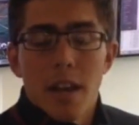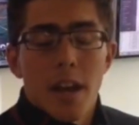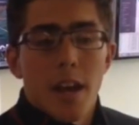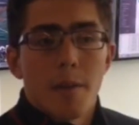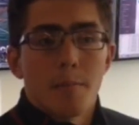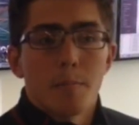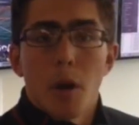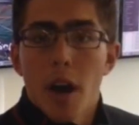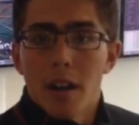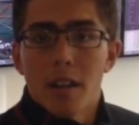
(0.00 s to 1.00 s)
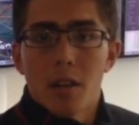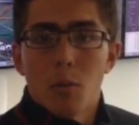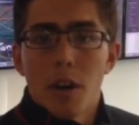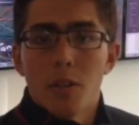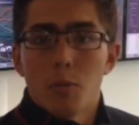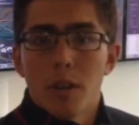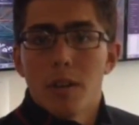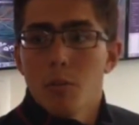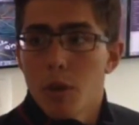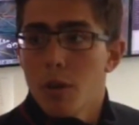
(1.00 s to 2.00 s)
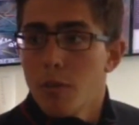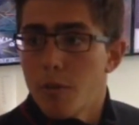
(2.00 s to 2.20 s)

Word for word: Um, boat handling wise, we're, we're,